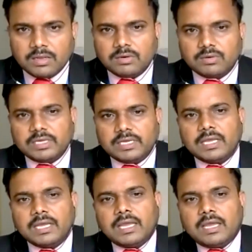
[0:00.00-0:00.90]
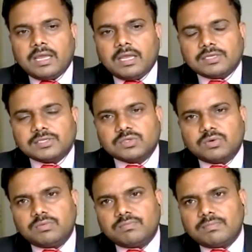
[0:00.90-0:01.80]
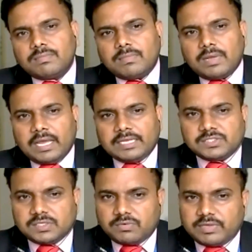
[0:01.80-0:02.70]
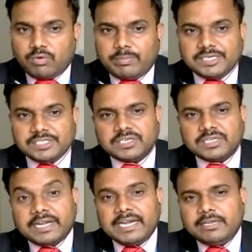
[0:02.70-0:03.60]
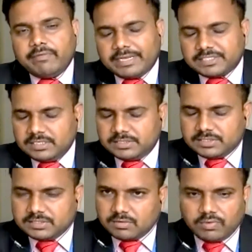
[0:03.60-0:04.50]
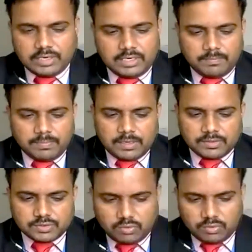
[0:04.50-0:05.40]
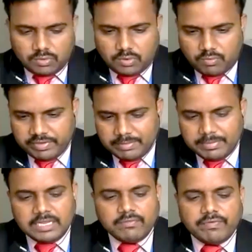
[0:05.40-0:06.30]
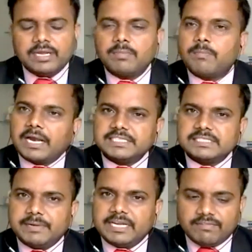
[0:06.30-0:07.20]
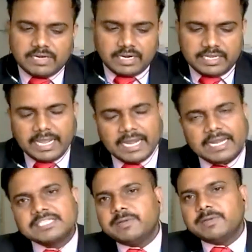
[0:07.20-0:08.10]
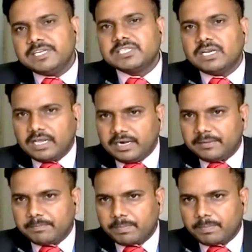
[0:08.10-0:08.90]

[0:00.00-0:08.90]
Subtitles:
Okay, so as we have mentioned creative excellence word, so we believe in participative learning and experiential learning.